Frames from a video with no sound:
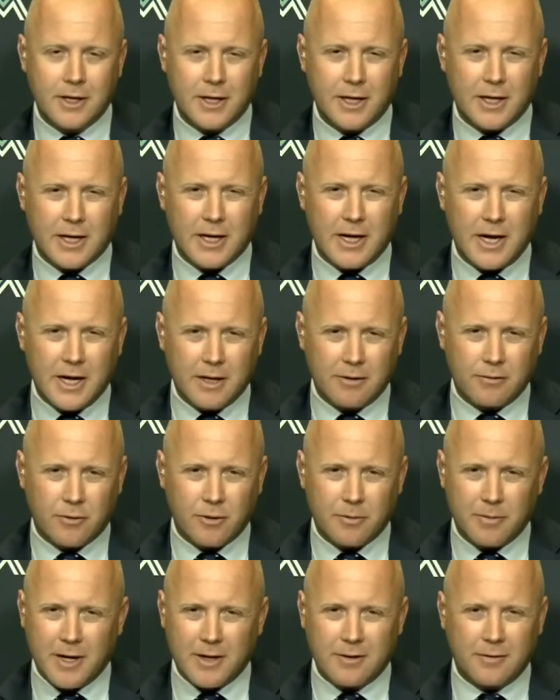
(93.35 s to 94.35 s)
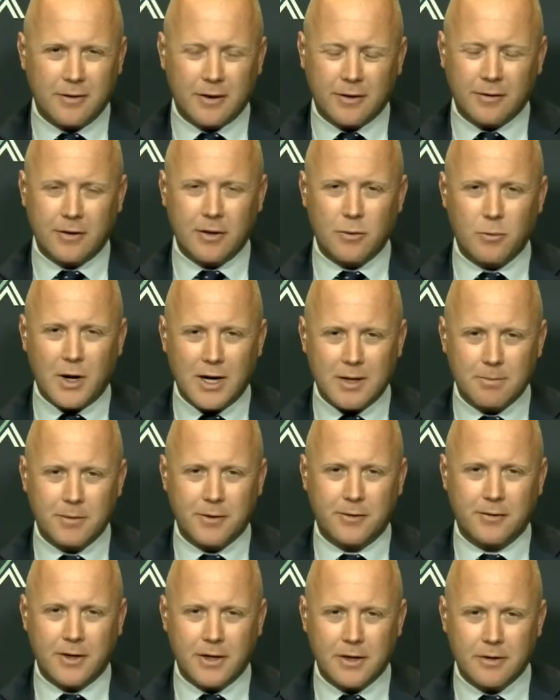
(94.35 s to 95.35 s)
It accounts for about
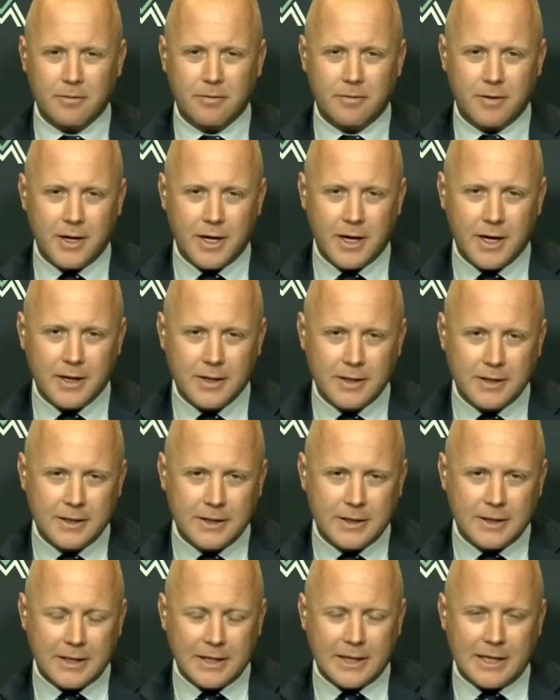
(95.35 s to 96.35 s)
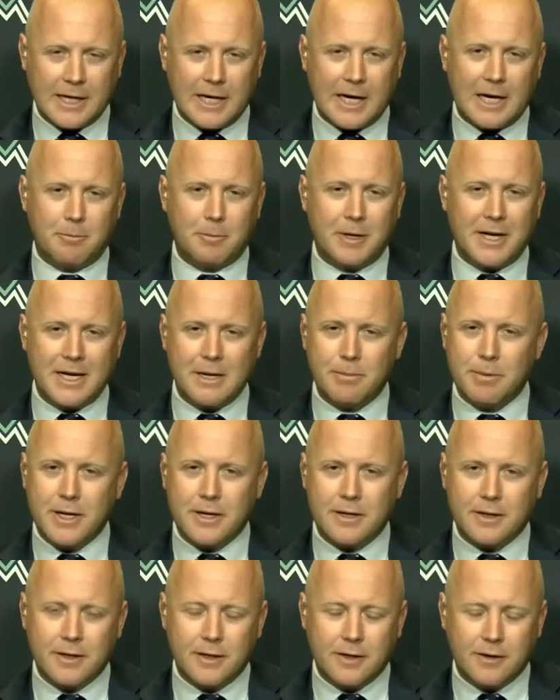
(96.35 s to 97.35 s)
61% of their EBIT.